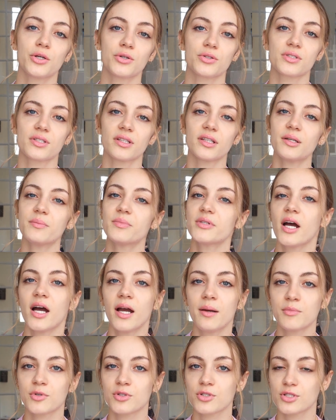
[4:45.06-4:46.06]
your sleep
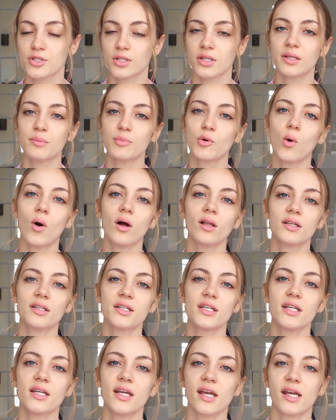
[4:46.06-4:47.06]
time, your sleep
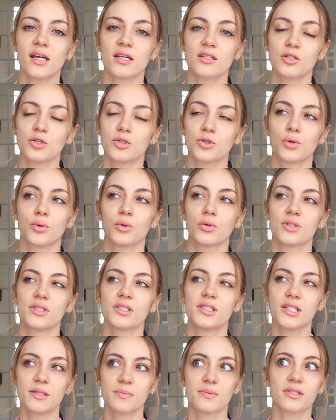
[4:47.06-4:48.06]
quality, and your
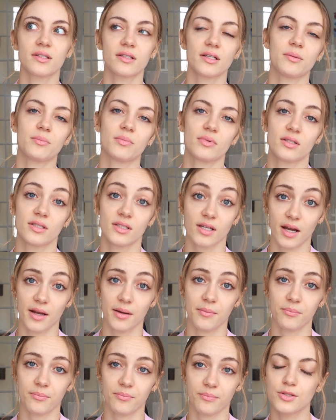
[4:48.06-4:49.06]
deep sleep
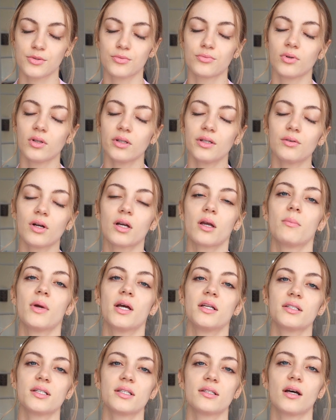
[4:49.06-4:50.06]
time. It's really
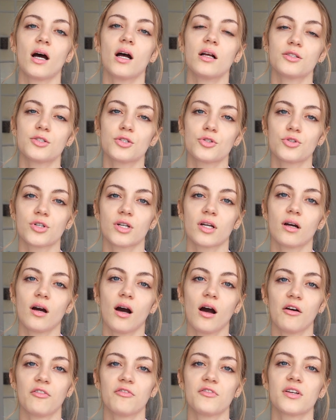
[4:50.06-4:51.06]
recommended not to drink
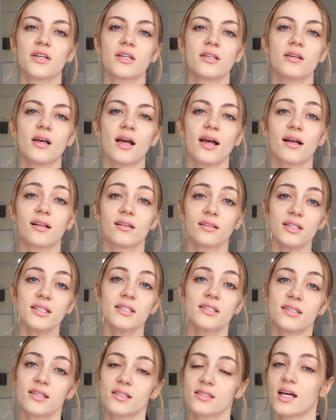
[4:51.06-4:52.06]
coffee at
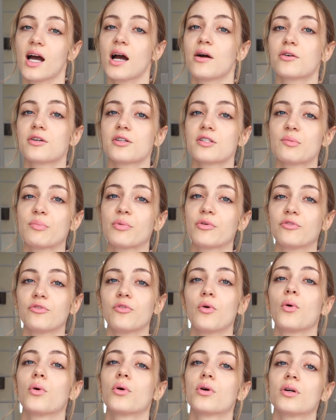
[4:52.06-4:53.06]
least 6 hours
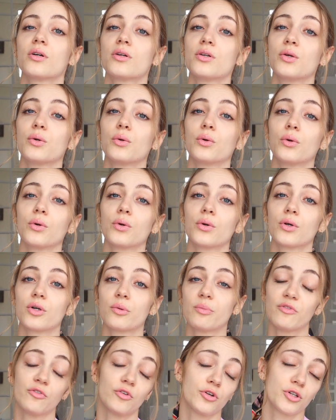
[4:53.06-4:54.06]
before
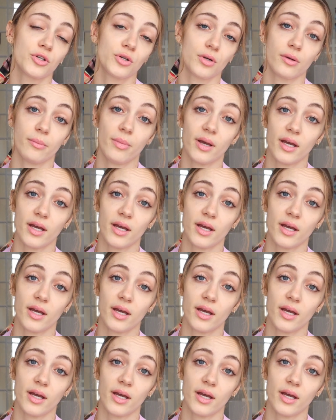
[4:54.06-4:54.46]
you go to